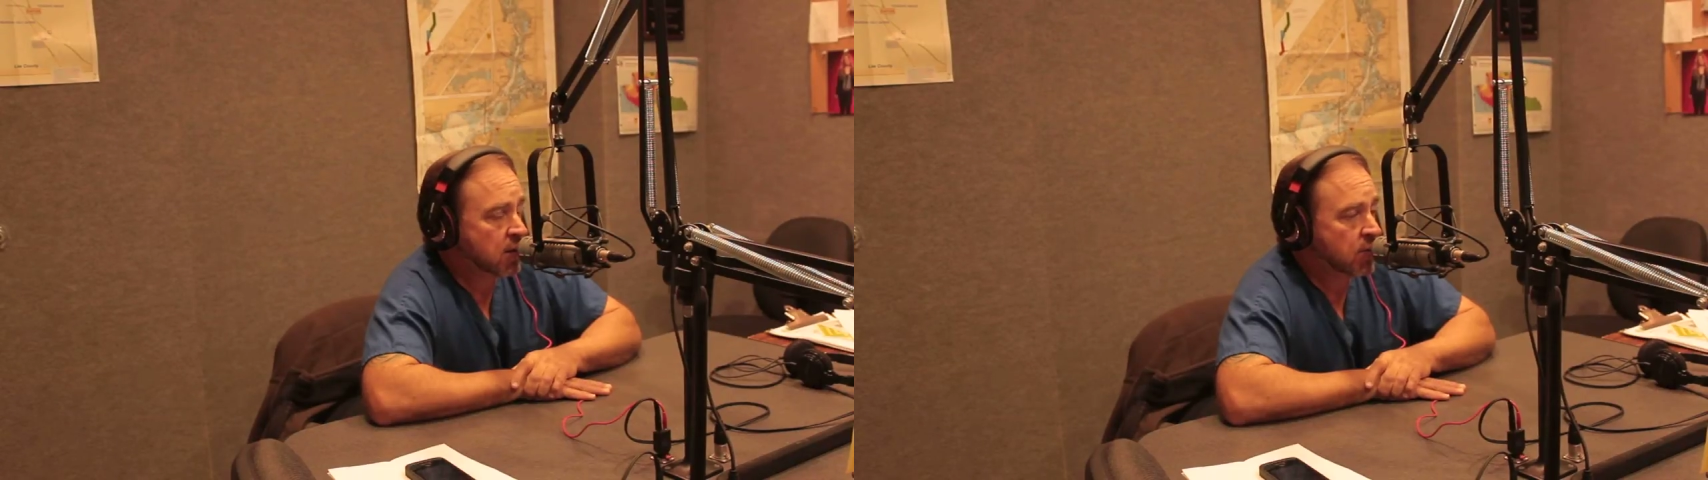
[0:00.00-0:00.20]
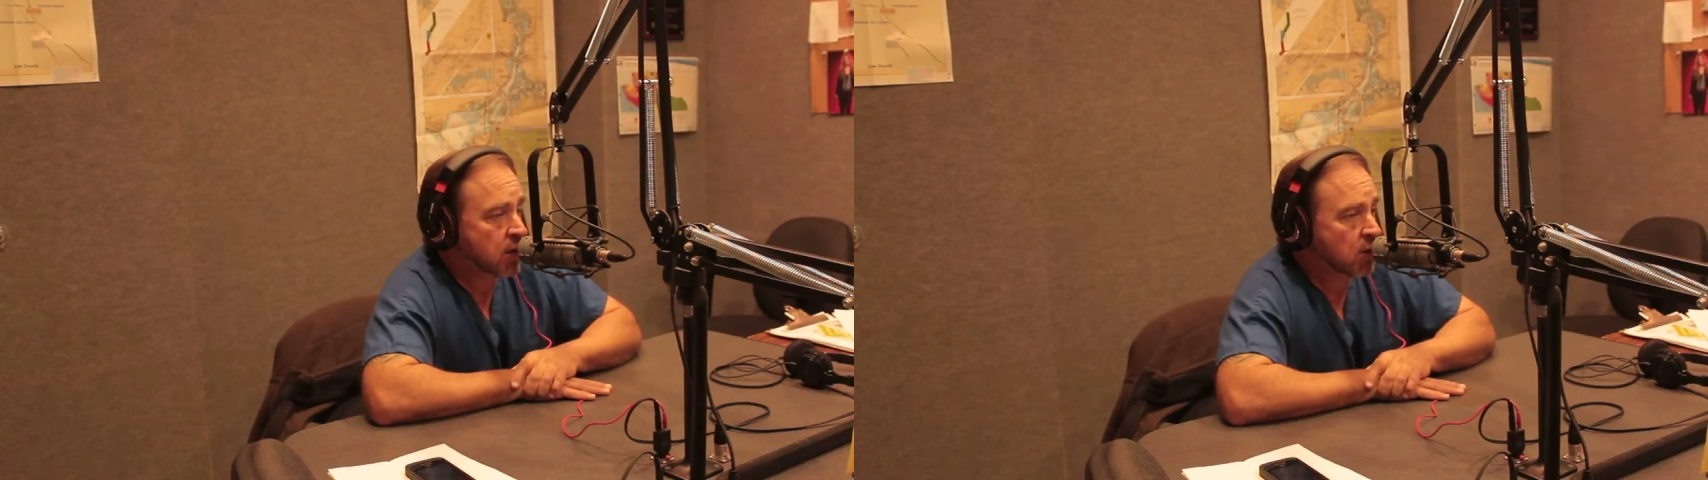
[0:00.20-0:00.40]

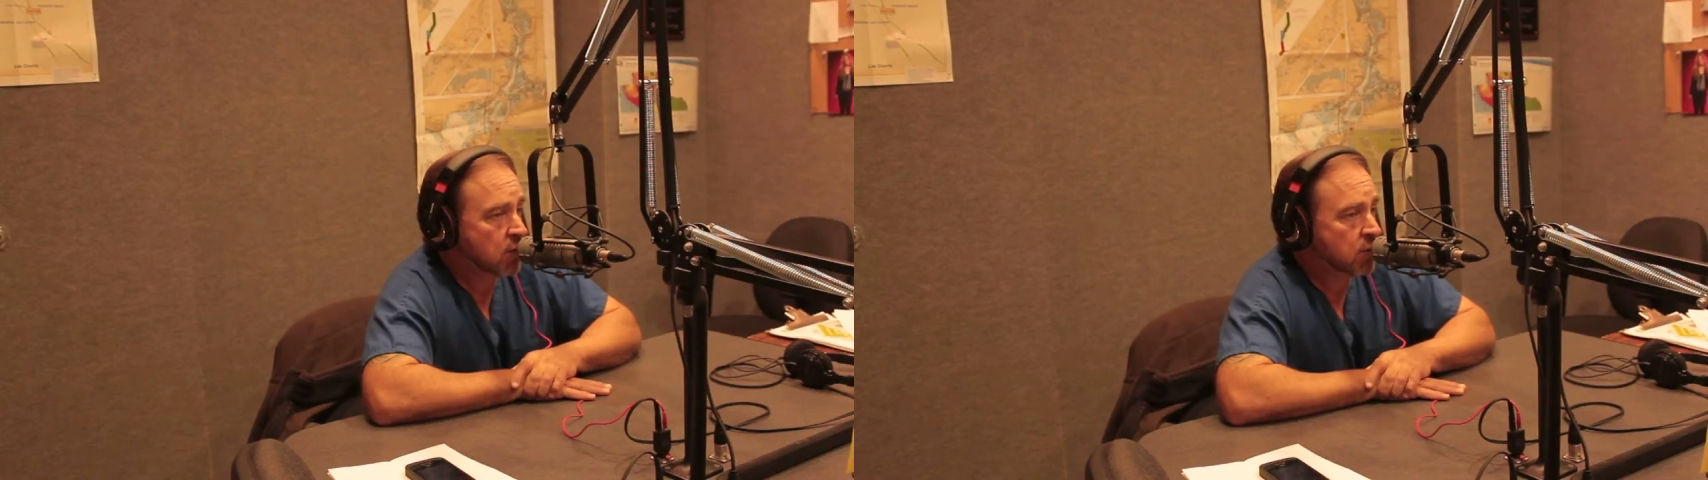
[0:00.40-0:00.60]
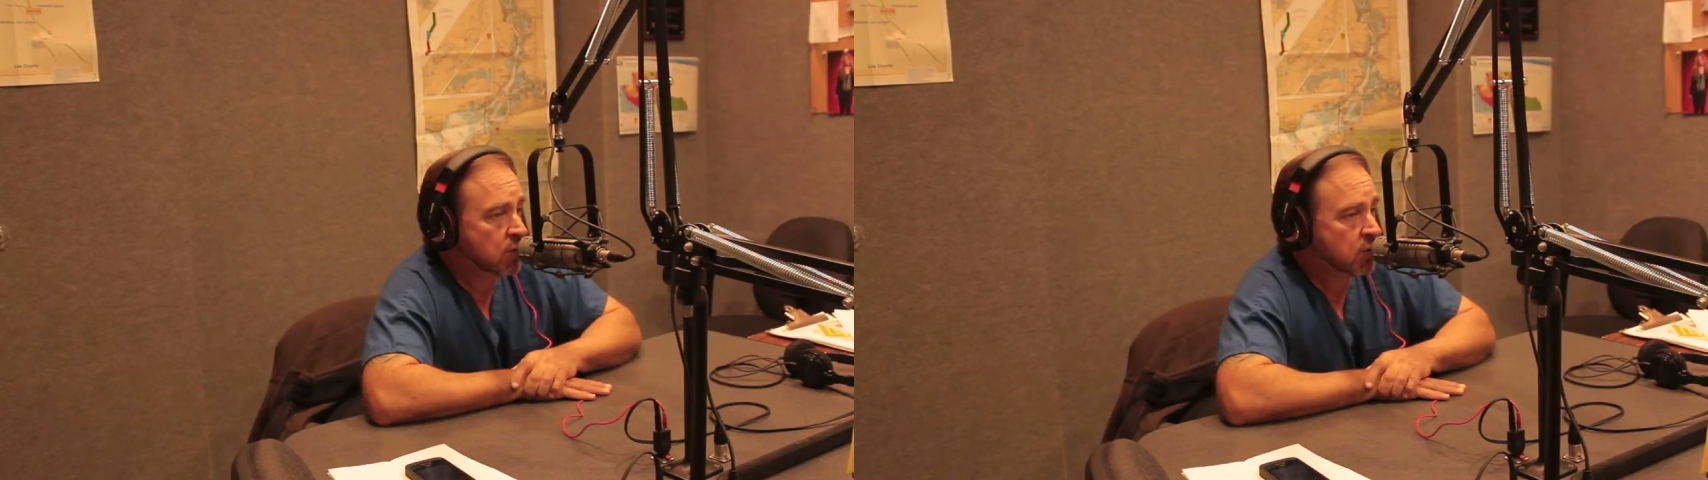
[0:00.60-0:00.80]
that we
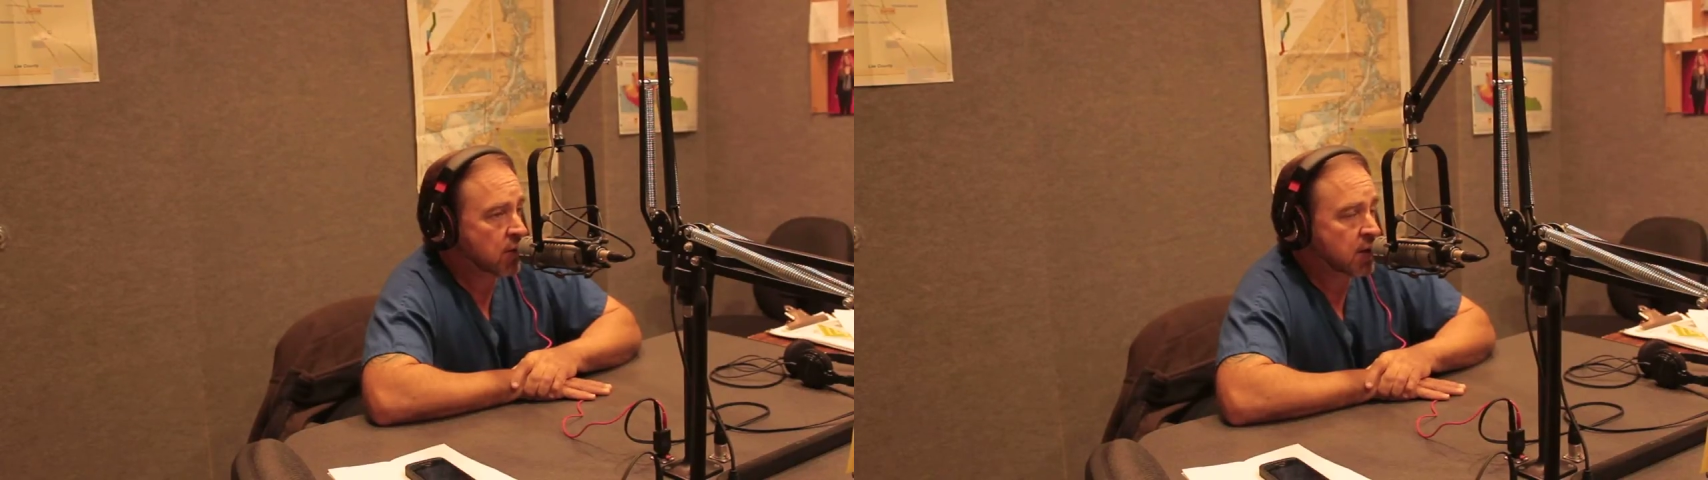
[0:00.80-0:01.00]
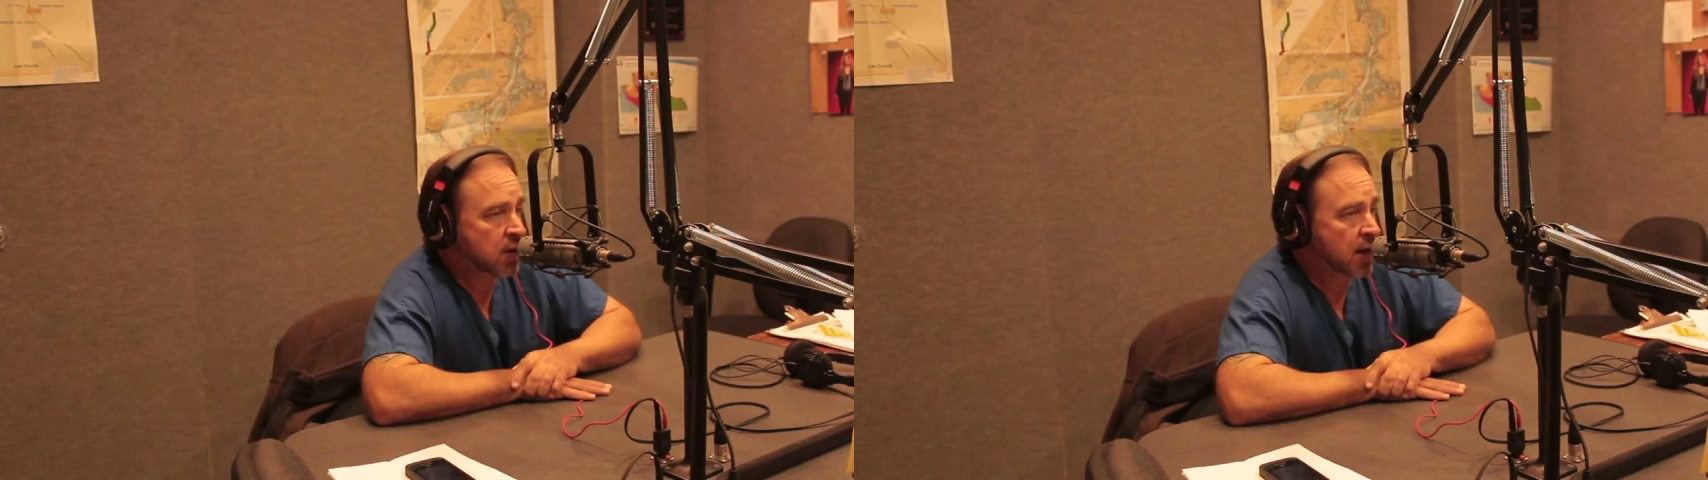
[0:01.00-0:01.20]
go
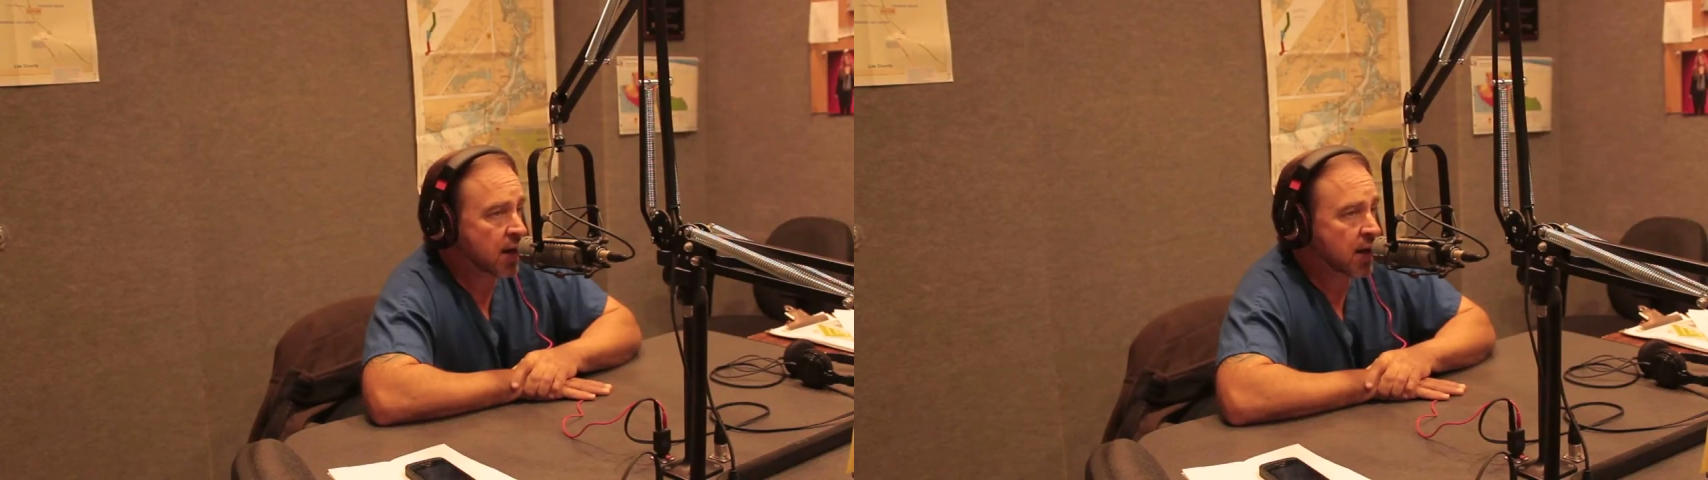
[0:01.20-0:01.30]
through, and,